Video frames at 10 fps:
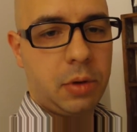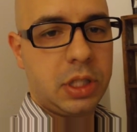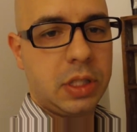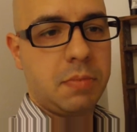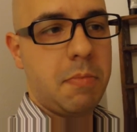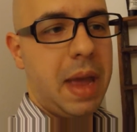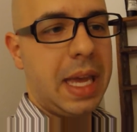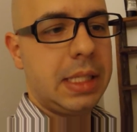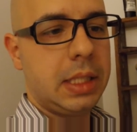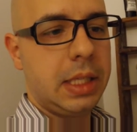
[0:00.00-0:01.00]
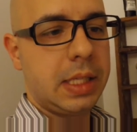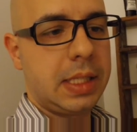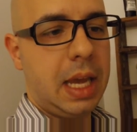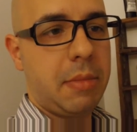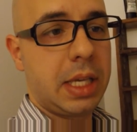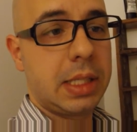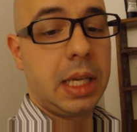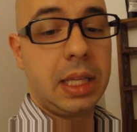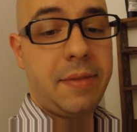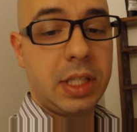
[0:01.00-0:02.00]
which is basically the same as
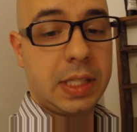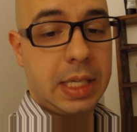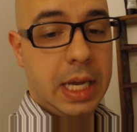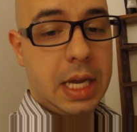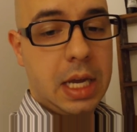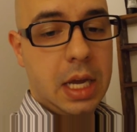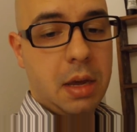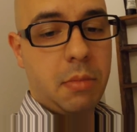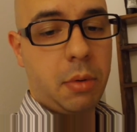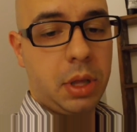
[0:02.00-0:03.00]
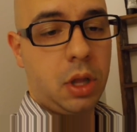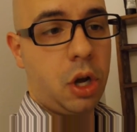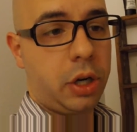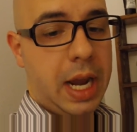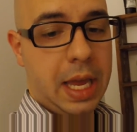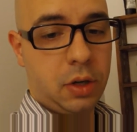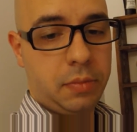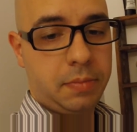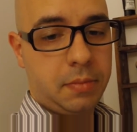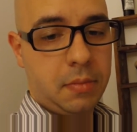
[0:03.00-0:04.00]
the 11C, but with a longer handle.